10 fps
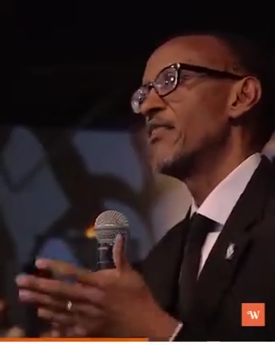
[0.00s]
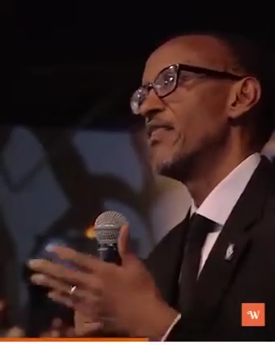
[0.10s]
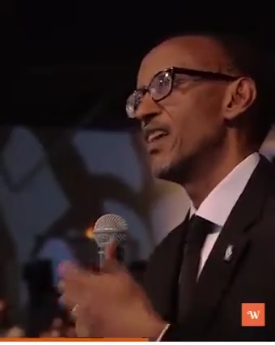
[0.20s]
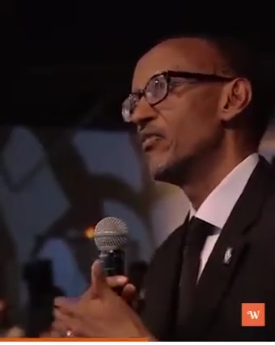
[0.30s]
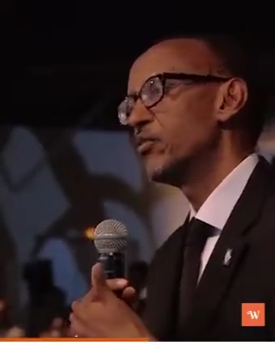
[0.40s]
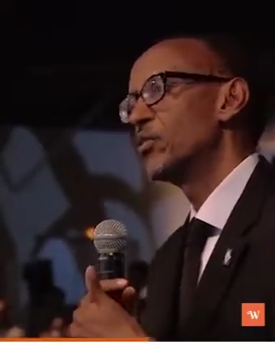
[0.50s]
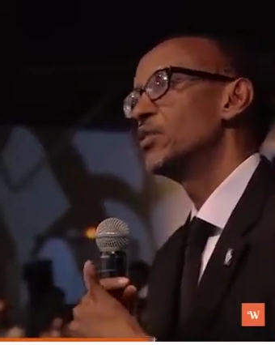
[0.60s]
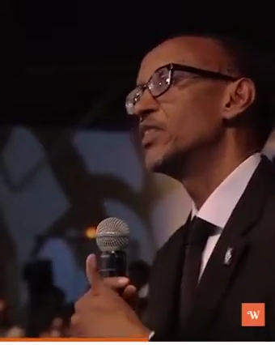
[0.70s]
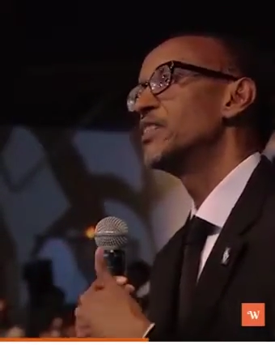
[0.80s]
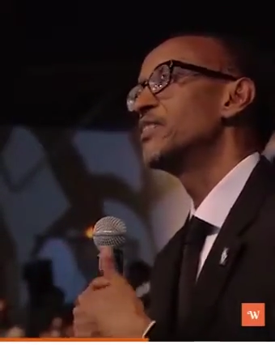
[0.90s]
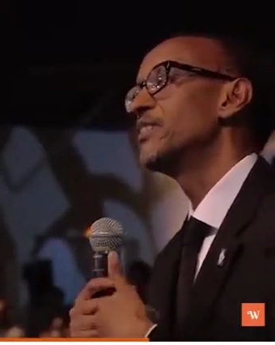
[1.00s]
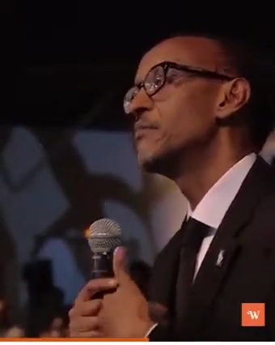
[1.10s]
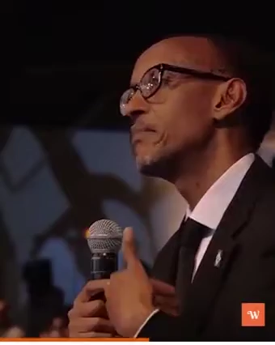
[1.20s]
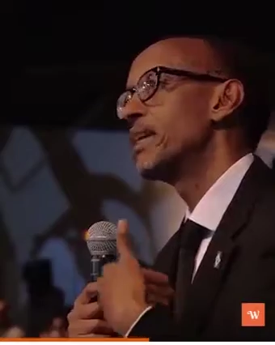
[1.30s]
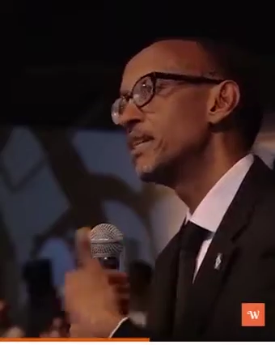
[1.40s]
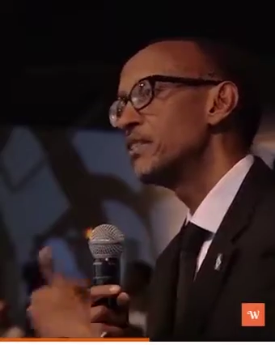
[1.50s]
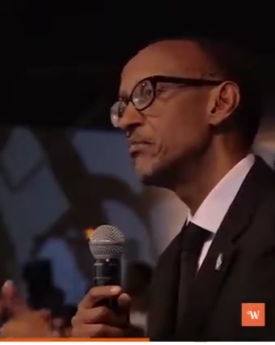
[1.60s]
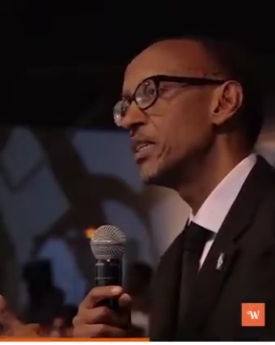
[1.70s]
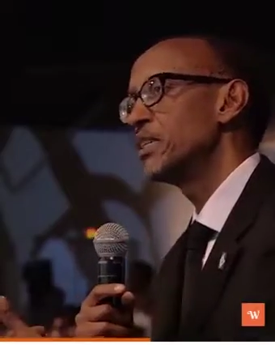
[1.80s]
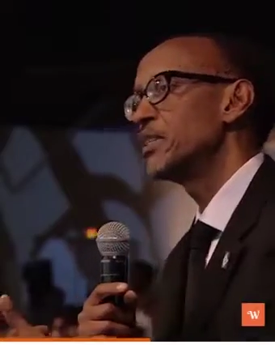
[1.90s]
Therefore, it's the
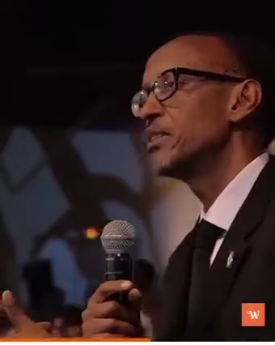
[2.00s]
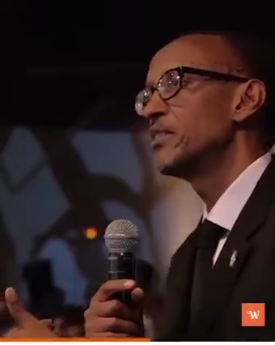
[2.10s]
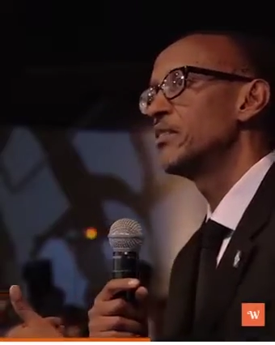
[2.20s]
management